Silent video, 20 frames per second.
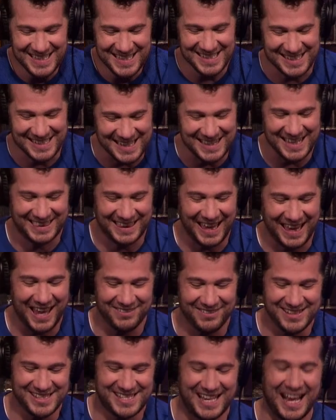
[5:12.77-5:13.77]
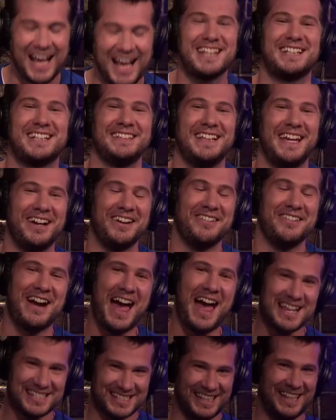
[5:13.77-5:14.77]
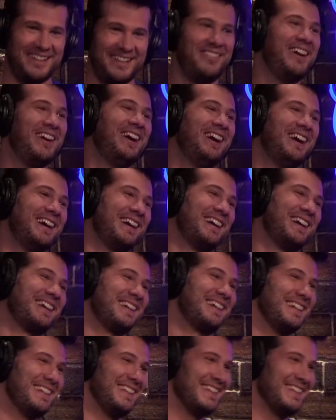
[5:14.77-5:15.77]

said that they had been sexually harassed at work.